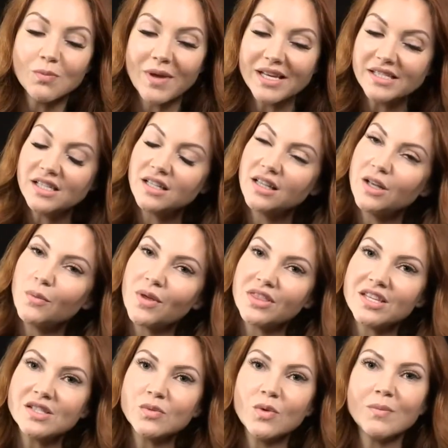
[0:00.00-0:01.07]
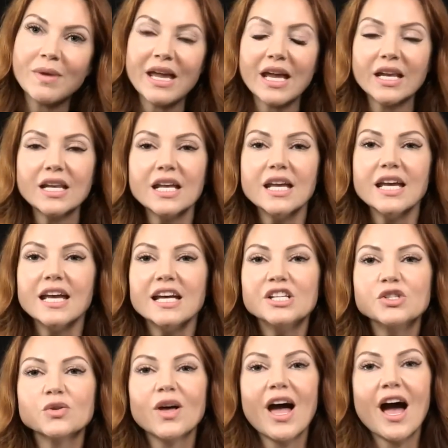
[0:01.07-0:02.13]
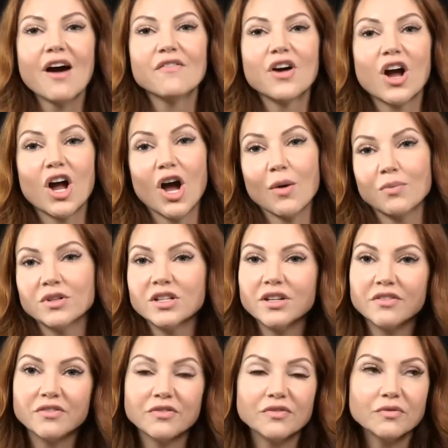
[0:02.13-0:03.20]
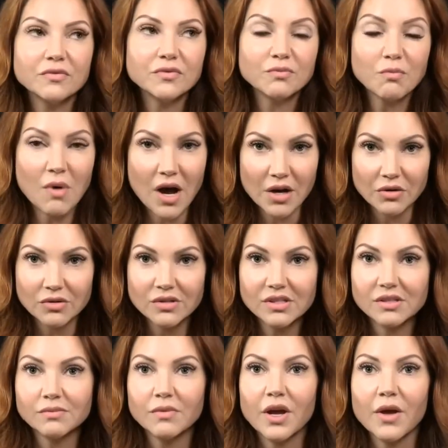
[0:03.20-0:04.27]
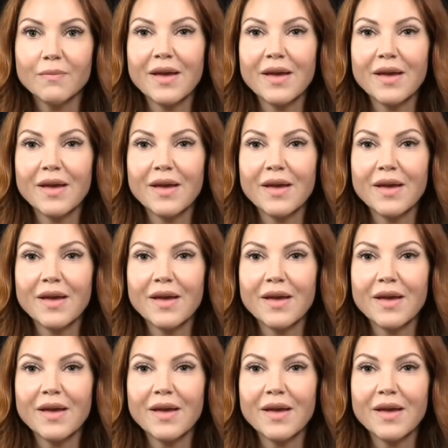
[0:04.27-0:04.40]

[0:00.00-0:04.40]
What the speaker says: So basically what this will mean is you'll have a couple of models,